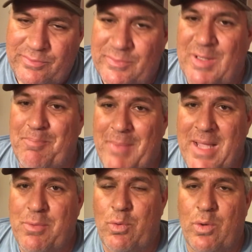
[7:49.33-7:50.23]

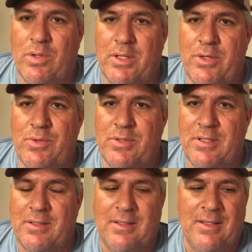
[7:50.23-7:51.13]
maybe we're going to lose
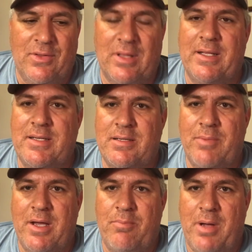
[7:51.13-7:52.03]
the least
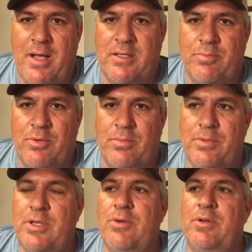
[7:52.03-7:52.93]
amount possible
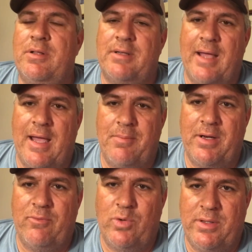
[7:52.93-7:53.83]
due to the timing
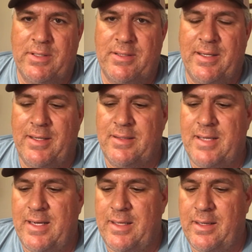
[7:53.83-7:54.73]
of when this thing's
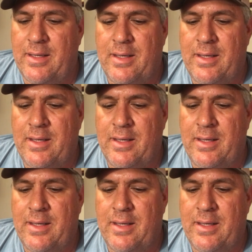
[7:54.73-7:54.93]
hitting.